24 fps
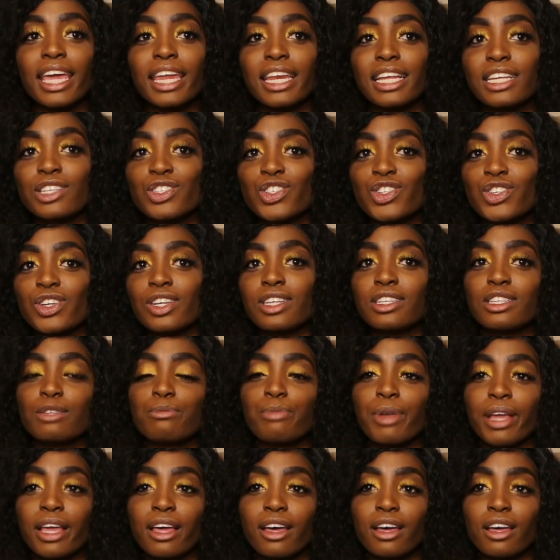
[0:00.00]
it is just
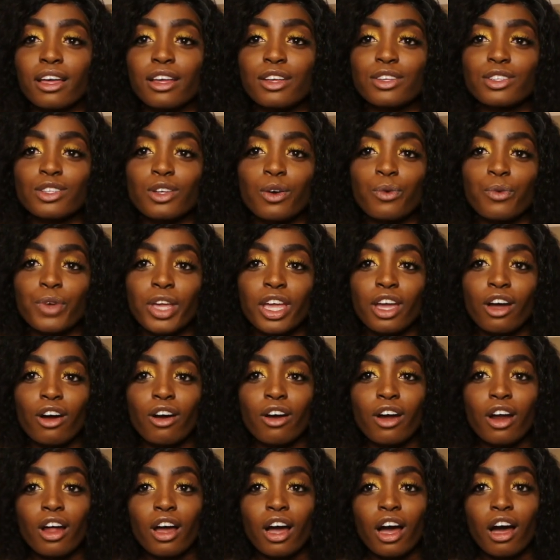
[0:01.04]
because we
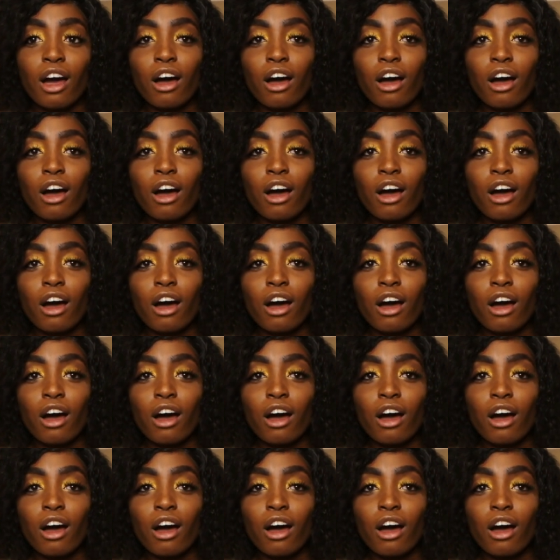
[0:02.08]
are